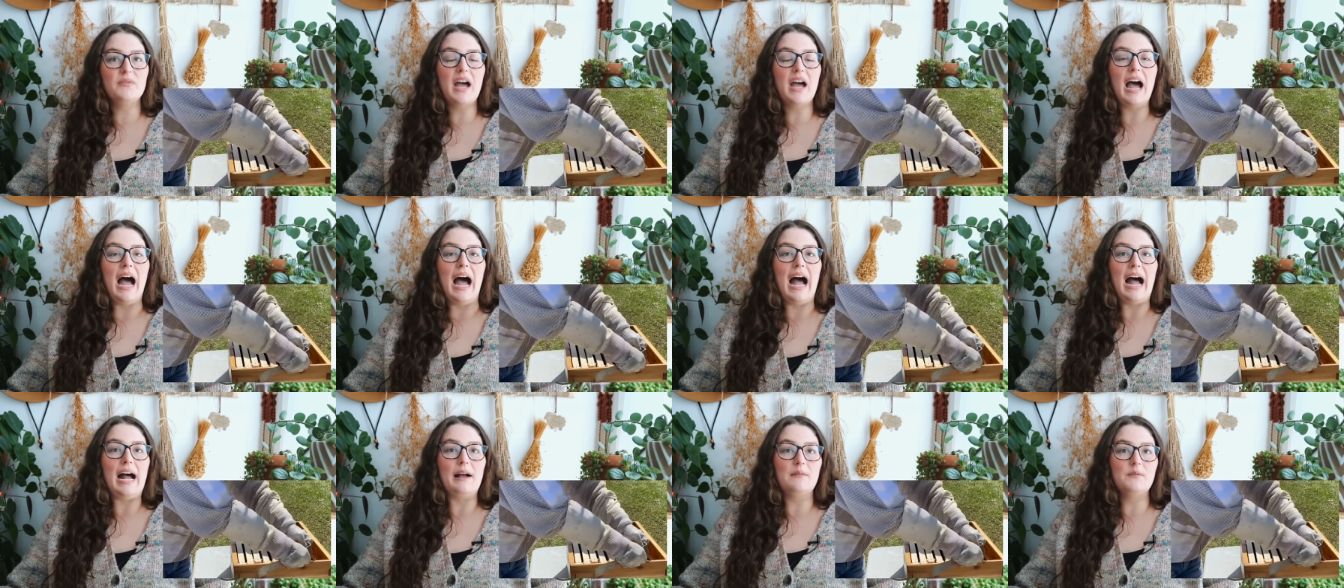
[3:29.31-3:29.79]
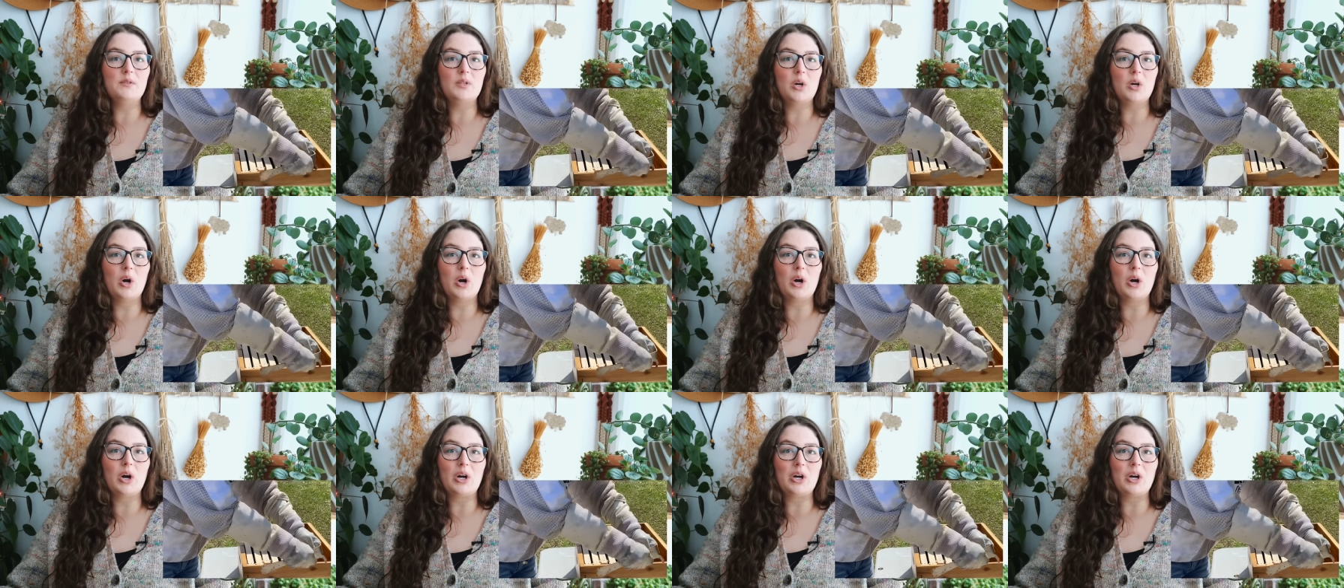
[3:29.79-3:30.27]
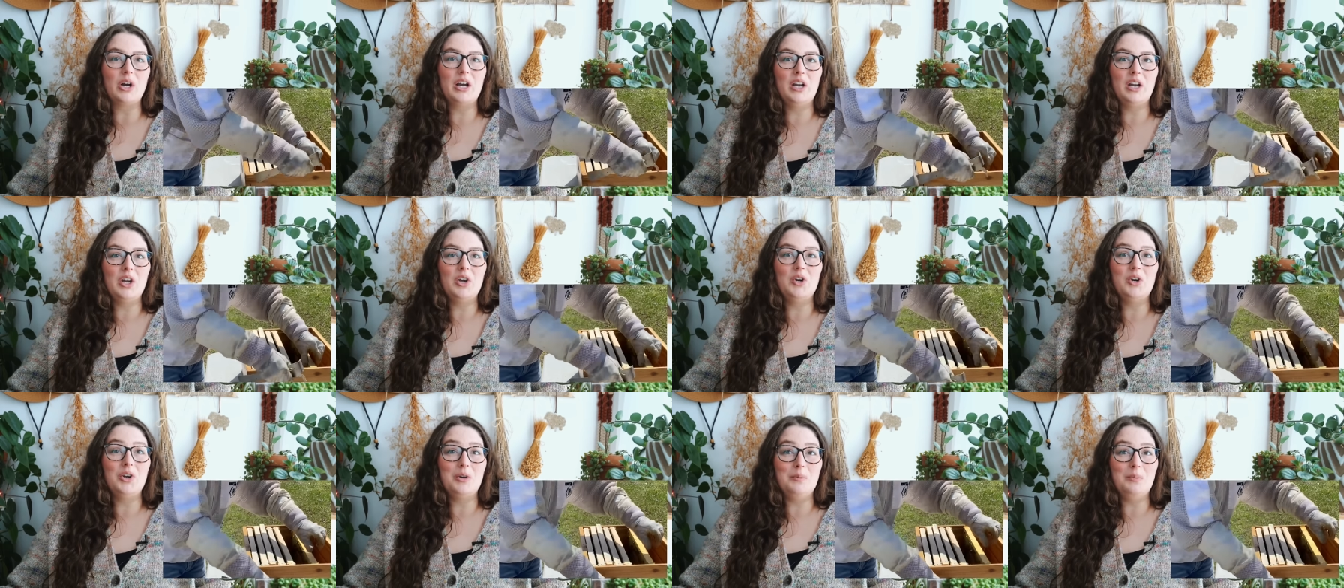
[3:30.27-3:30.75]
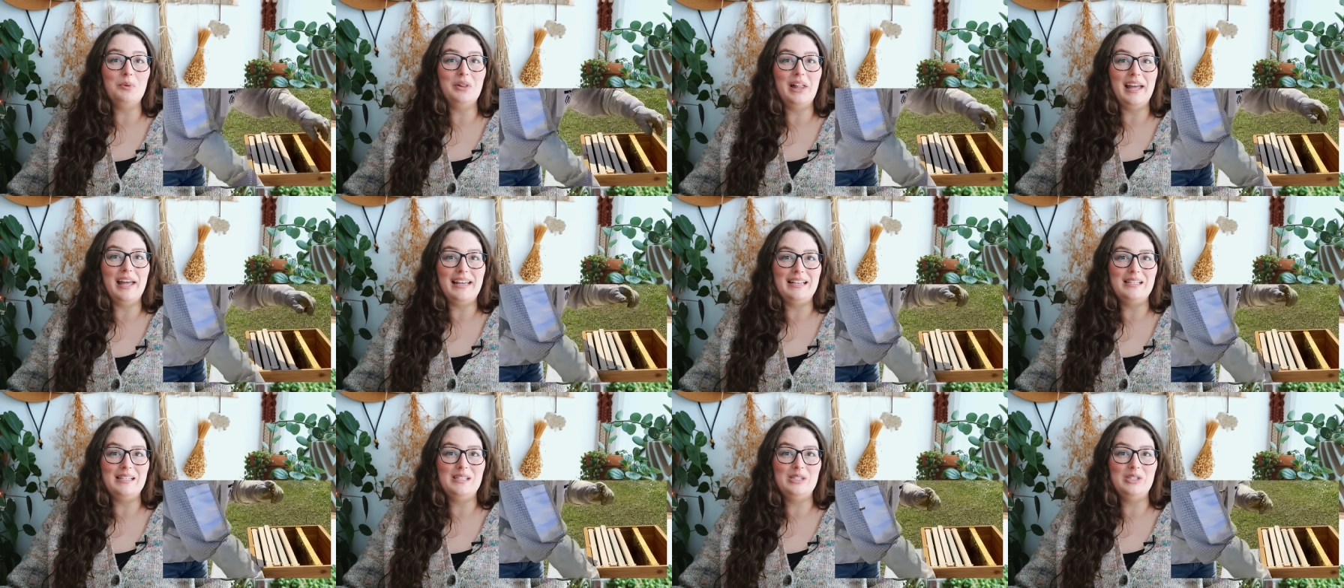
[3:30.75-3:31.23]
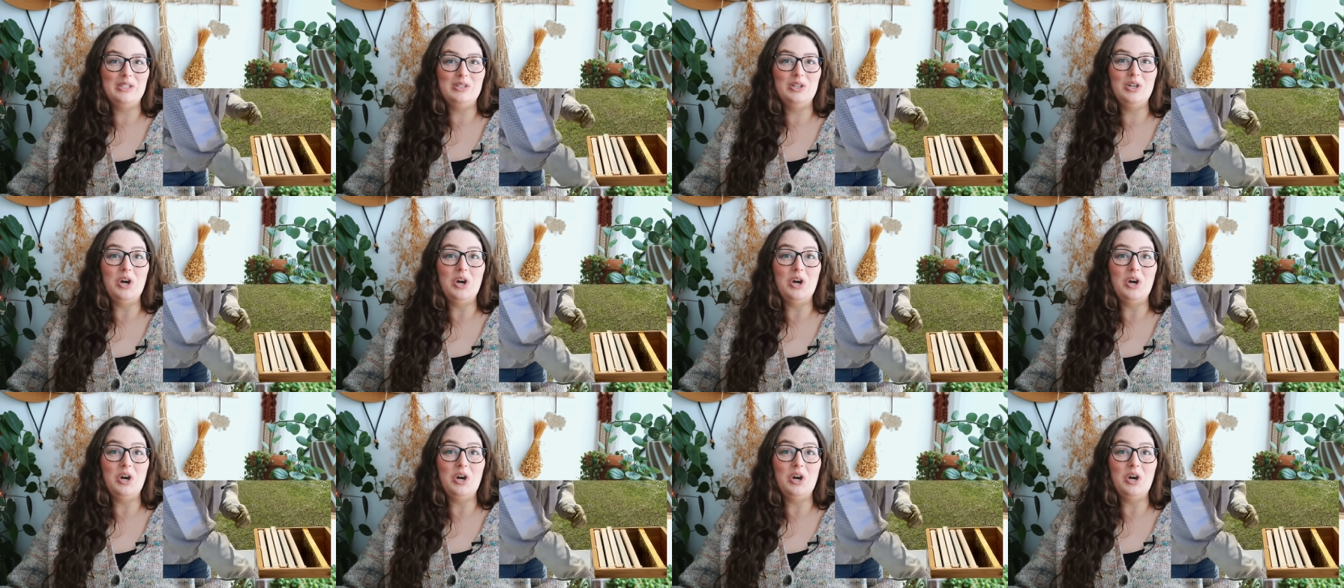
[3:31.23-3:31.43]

the hives are in a good place